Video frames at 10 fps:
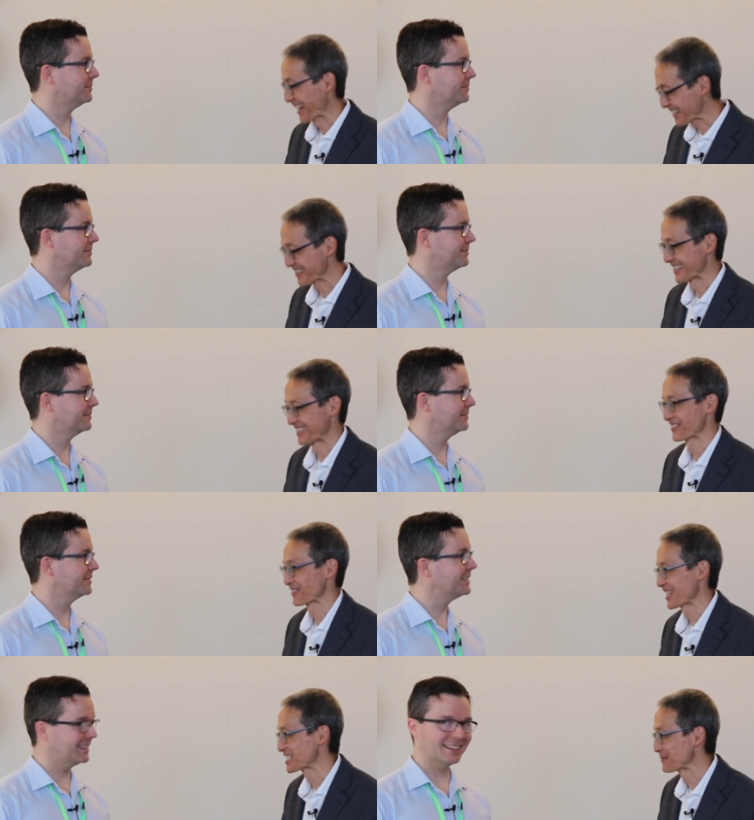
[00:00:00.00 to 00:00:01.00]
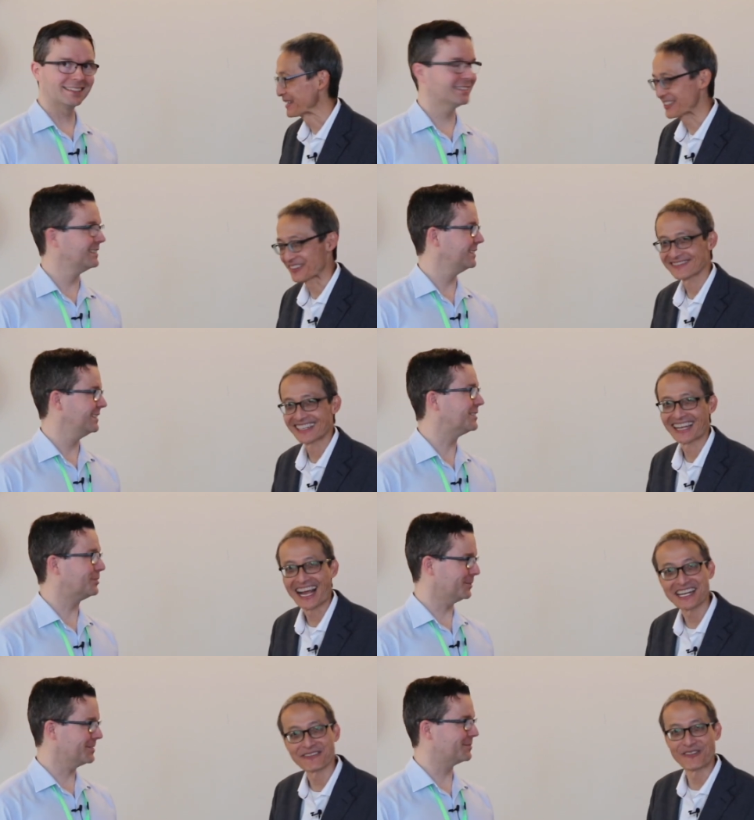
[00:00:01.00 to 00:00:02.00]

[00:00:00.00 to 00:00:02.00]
Speaker 1: Thank you, Lee. Pleasure to be here. Hi awesome.